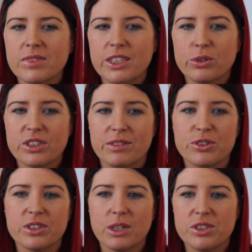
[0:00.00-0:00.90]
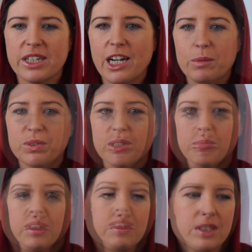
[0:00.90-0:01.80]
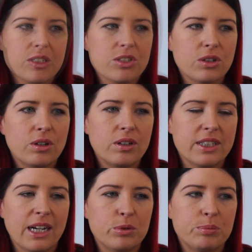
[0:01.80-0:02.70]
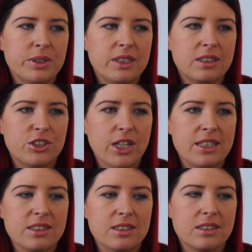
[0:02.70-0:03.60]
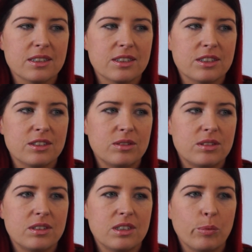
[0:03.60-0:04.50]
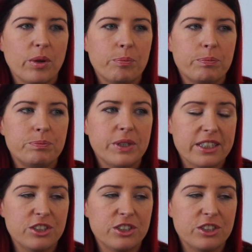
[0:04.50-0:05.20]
You could have to go down to help them. So that would be the chance that we get